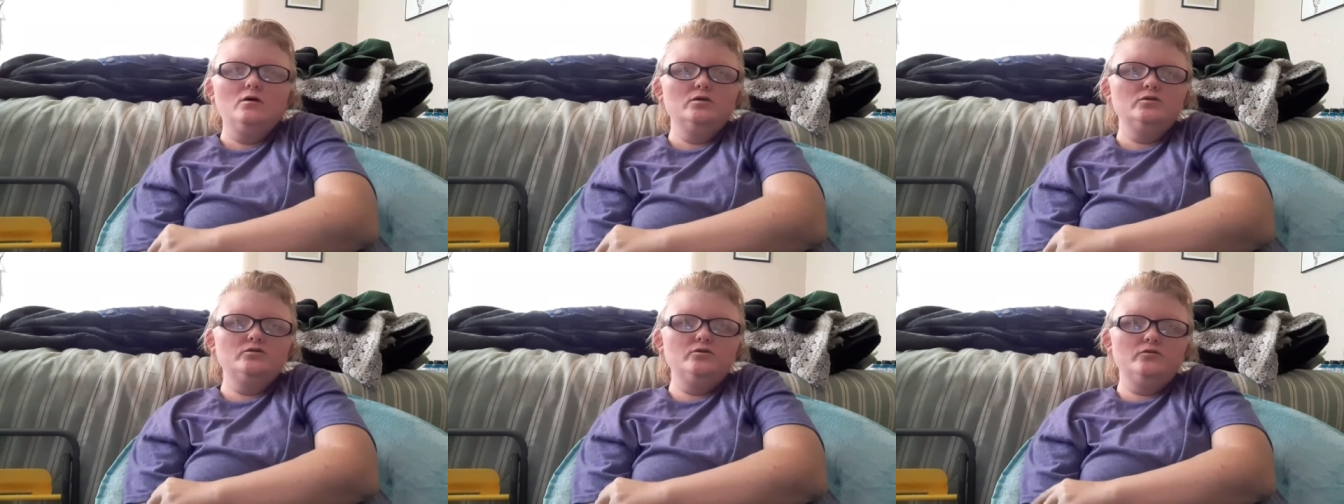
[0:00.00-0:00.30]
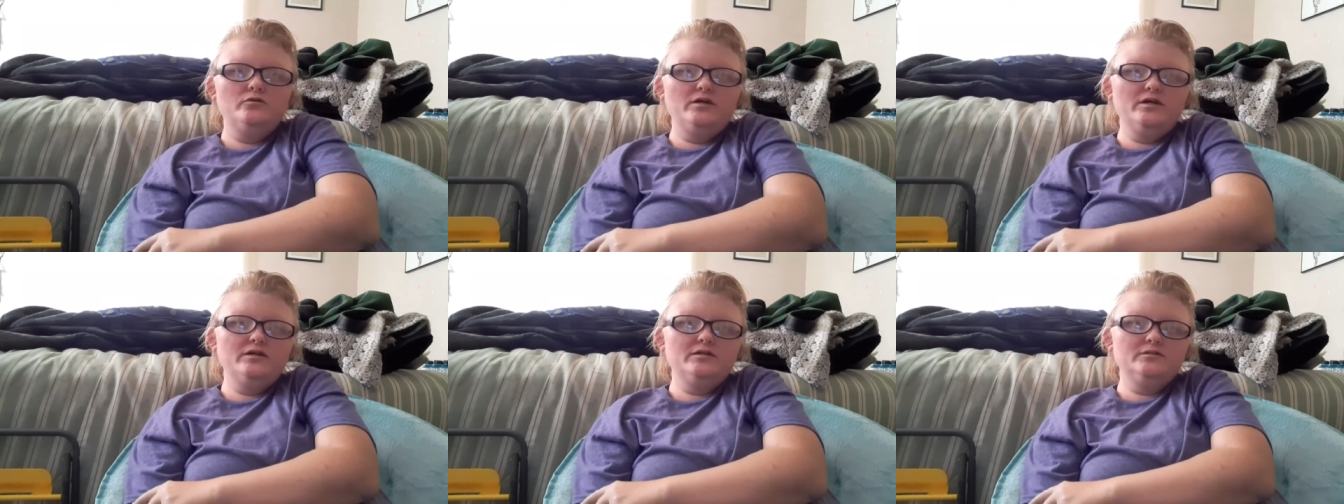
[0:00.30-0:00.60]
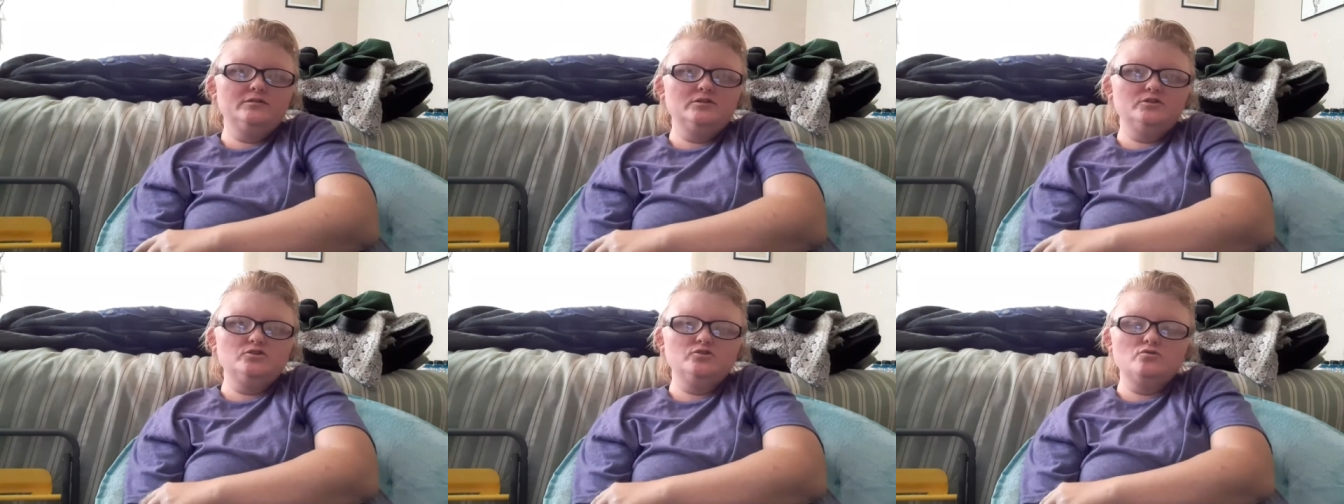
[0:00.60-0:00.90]
So
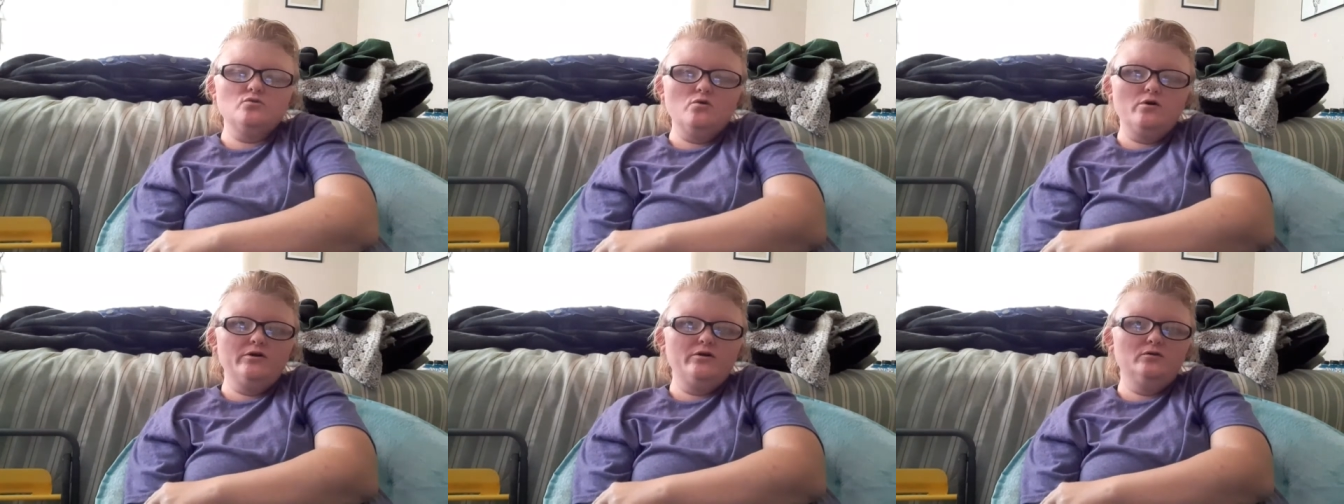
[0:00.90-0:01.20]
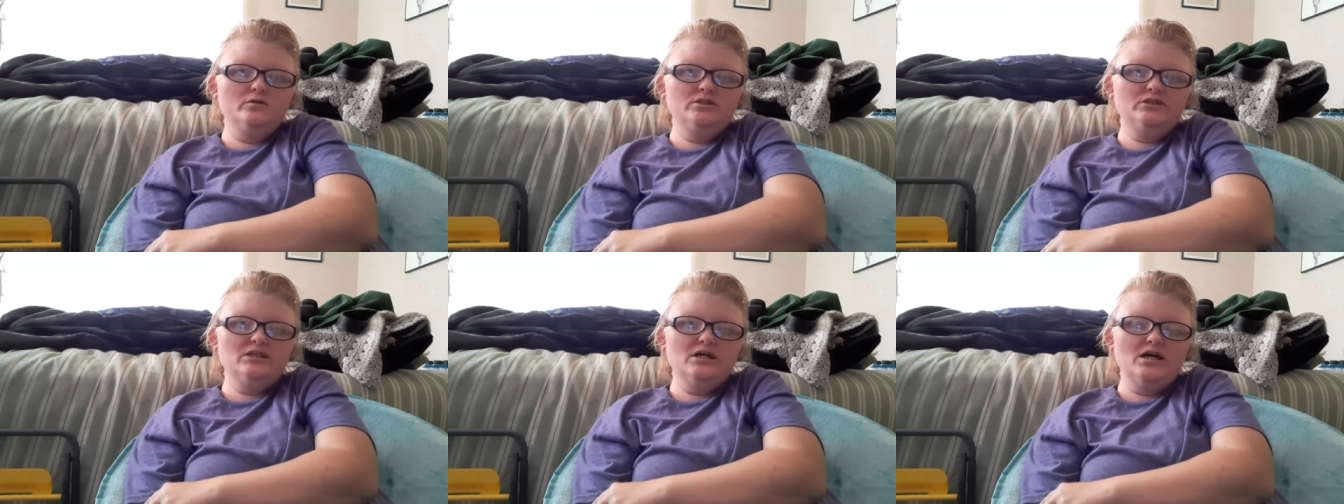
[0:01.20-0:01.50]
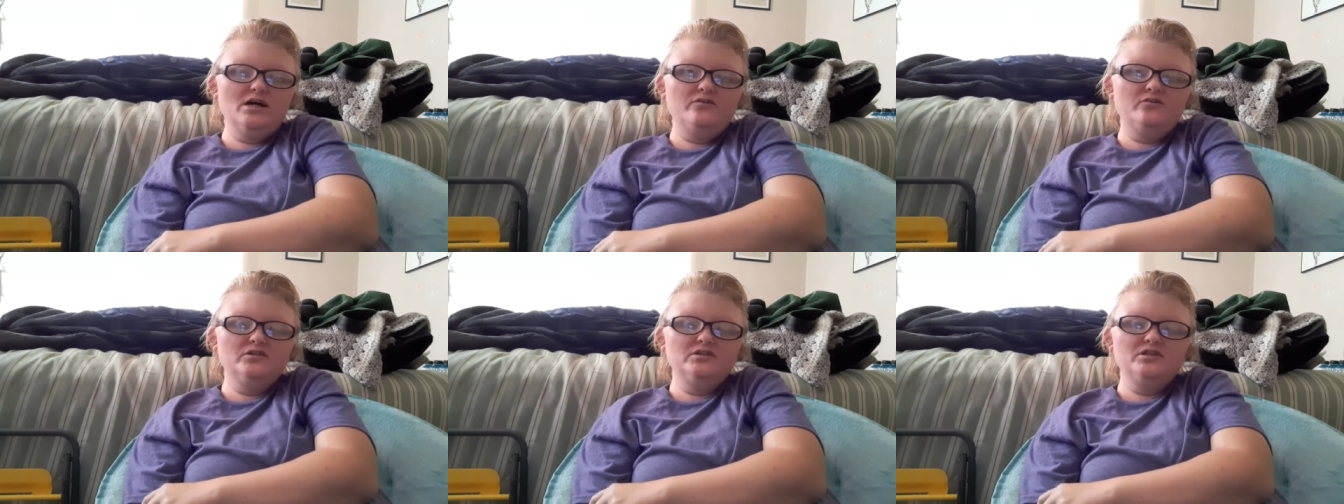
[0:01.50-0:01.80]
they destroyed
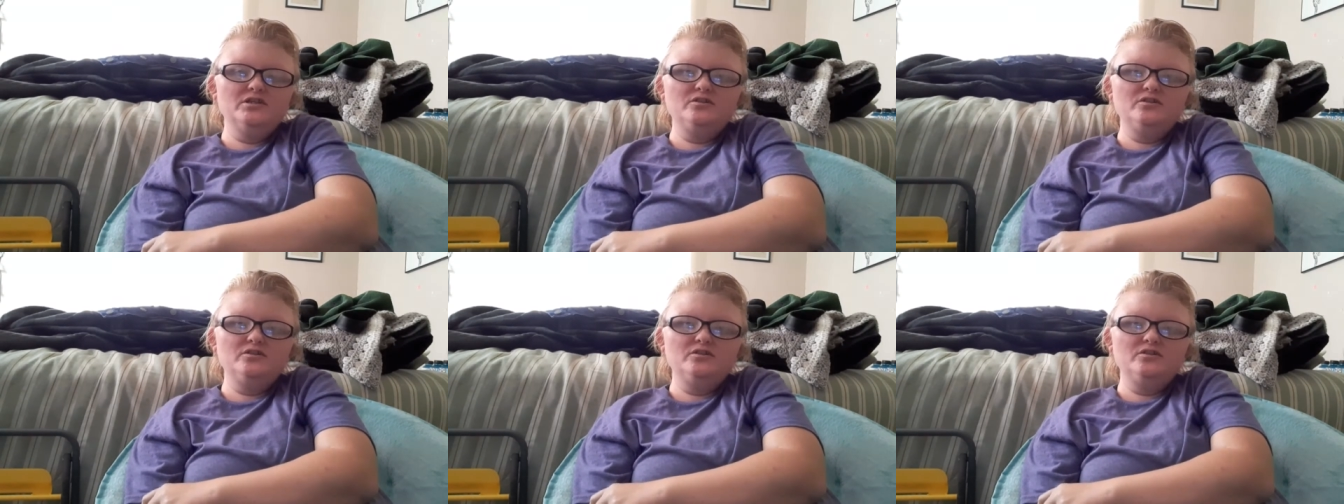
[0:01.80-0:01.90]
Osira.